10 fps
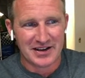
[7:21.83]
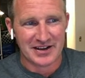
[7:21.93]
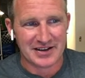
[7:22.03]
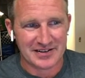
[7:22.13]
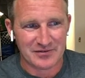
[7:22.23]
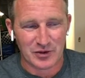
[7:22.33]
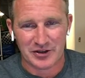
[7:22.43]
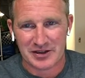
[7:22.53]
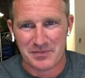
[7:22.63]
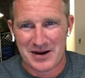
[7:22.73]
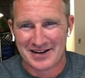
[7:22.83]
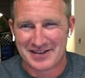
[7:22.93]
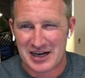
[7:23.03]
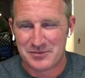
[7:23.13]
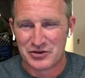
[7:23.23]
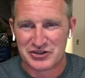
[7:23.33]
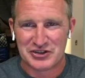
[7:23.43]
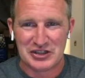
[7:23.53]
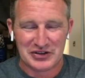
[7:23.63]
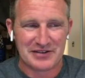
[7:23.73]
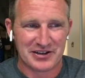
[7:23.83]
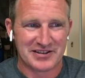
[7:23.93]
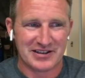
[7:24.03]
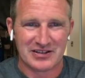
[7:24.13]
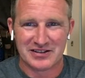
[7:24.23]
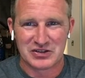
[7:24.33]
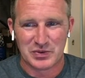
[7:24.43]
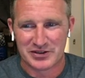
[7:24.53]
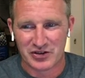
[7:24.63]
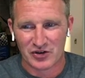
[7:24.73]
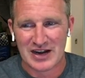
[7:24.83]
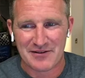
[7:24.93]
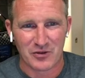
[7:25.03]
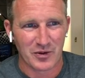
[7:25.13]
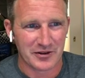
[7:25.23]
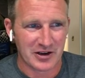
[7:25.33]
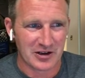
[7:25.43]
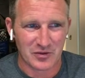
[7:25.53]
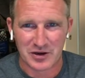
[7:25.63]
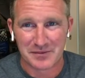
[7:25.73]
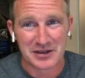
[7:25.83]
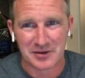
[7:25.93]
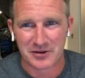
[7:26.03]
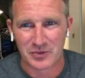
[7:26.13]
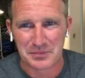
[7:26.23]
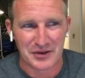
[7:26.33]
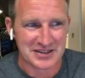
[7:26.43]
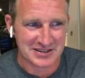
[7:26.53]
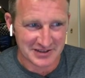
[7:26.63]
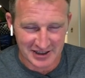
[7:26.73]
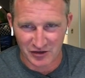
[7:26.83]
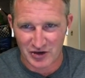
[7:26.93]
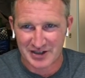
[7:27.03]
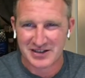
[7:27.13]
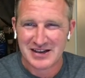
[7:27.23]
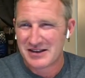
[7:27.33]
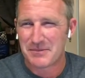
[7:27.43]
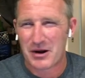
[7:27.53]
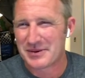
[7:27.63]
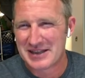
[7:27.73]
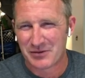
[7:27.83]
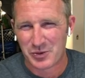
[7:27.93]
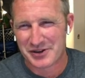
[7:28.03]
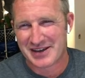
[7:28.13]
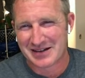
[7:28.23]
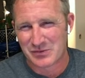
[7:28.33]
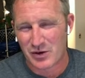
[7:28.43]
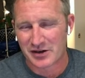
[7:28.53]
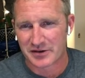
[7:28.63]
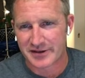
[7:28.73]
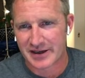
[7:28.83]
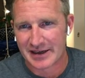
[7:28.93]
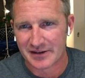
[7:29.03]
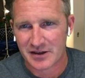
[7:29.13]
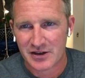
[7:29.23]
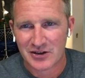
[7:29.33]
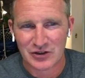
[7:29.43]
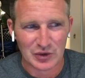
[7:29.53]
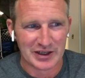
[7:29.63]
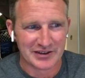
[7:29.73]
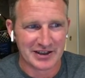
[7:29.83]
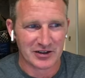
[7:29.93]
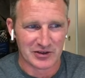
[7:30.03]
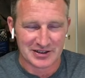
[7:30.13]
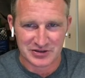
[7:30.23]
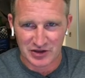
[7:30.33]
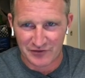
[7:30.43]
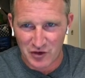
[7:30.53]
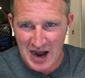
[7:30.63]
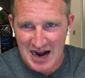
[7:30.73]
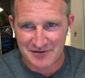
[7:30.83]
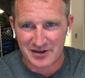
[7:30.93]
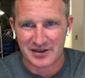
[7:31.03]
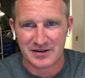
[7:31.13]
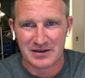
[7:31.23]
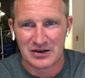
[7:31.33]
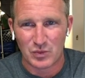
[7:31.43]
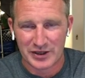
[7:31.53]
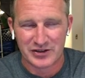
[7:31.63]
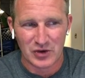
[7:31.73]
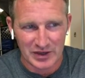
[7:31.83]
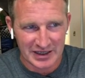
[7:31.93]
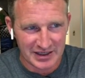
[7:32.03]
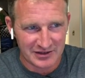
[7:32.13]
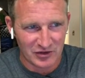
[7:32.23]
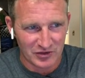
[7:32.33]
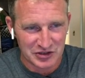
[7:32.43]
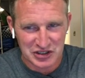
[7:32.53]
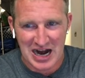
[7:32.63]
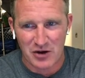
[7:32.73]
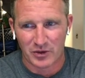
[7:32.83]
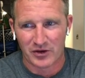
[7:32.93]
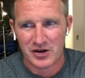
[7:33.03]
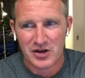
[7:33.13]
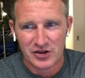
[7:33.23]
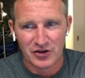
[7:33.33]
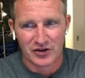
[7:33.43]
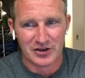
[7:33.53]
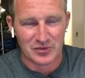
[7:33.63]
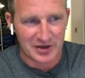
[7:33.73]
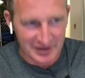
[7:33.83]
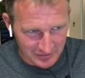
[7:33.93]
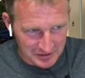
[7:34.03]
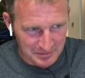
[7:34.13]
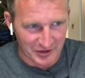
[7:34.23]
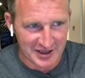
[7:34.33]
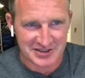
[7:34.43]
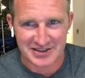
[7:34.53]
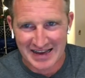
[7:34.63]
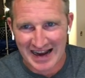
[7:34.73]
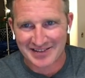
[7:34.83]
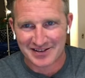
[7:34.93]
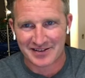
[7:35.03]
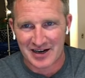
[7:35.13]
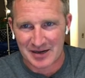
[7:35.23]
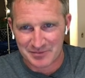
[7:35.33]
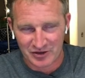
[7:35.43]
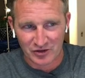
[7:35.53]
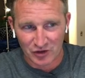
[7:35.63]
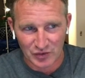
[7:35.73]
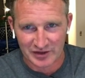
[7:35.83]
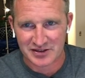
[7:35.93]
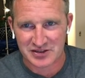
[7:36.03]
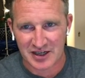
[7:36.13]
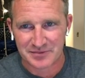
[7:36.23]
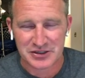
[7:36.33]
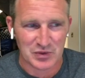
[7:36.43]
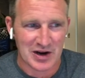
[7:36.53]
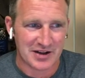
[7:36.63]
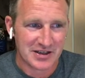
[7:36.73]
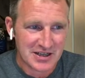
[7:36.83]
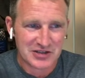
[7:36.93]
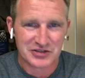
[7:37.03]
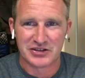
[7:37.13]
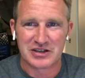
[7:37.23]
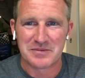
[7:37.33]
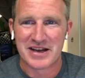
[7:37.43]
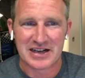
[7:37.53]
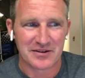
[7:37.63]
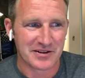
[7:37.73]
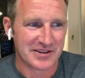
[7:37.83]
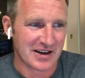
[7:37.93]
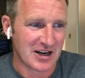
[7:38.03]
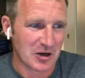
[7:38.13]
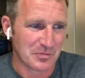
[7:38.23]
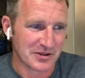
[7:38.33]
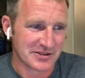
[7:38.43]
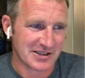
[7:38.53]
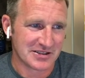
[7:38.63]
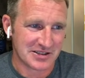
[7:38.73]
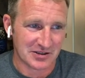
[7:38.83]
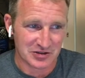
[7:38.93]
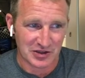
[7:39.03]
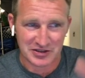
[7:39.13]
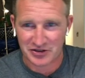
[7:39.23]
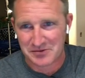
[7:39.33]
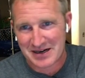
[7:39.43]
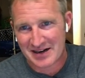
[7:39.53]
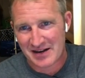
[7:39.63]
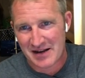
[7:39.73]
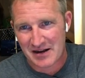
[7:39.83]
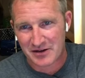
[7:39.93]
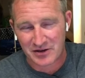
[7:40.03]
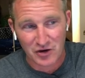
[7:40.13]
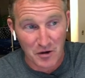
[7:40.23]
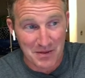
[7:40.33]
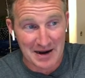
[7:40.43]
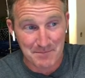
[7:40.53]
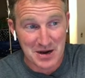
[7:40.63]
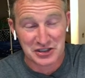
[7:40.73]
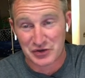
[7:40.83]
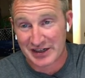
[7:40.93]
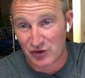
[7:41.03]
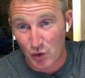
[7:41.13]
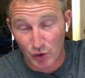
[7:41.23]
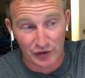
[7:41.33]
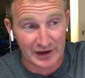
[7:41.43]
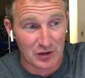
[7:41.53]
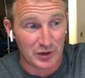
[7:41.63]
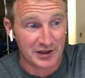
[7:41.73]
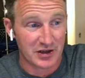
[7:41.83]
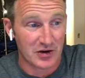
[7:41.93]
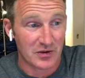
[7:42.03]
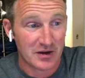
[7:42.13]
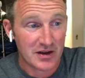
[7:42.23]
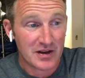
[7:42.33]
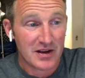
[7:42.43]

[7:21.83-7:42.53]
And really by the time you seal everything to this window, you're never really gonna wanna be able to replace it later on. You'll probably never really get it watertight doing it later on. So if you have a, a window in your shower, you're gonna wanna replace it at the time that you're doing this tub surround so you can make everything 100% sealed. So I show you about how to go about measuring and ordering a window